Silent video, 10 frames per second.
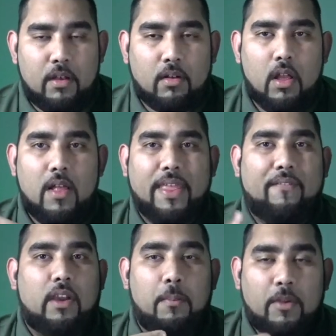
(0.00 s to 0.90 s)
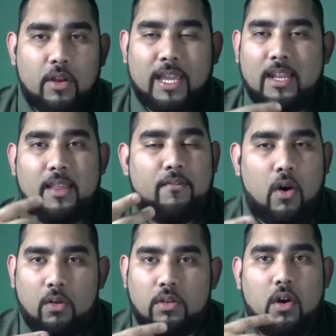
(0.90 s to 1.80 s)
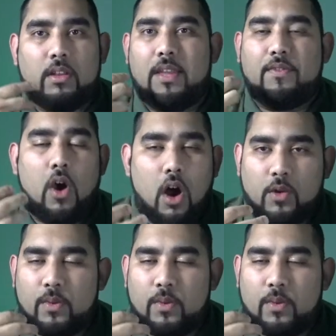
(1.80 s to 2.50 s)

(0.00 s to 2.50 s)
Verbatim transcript: They've communicated, they've cold called, they've talked with